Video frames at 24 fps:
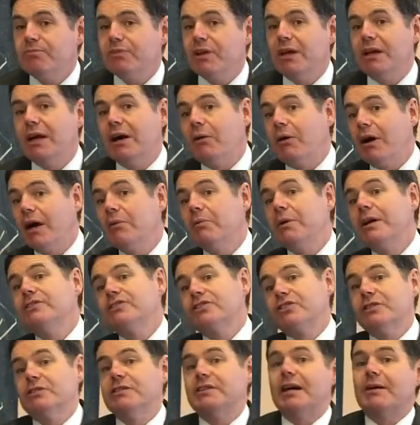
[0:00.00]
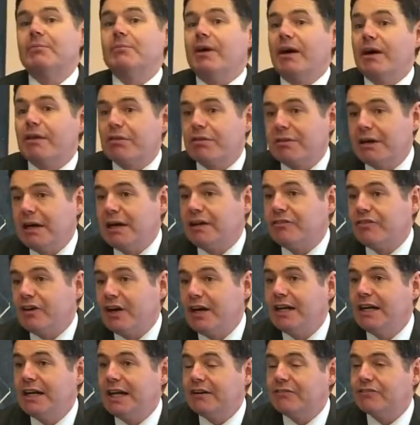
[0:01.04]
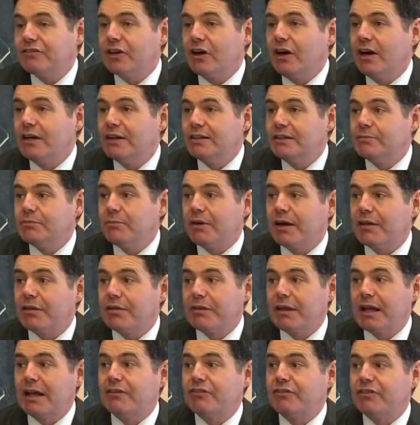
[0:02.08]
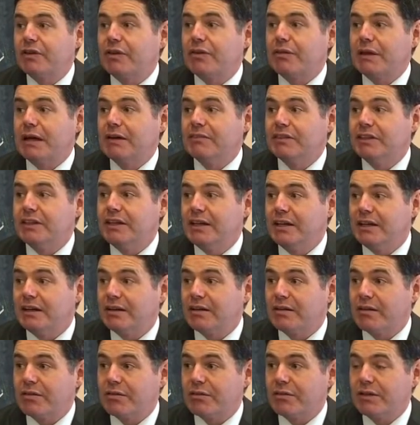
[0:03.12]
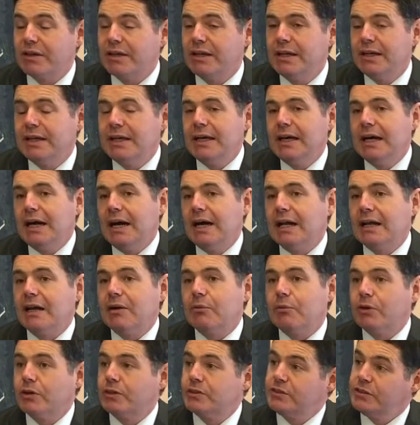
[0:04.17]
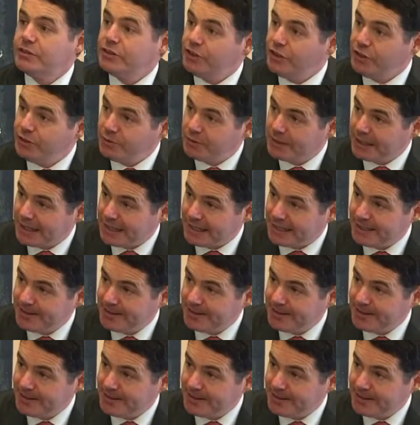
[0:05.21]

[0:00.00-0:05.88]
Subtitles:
Now, I went through that myself. I left Ireland myself for 7 years, and I worked in the UK.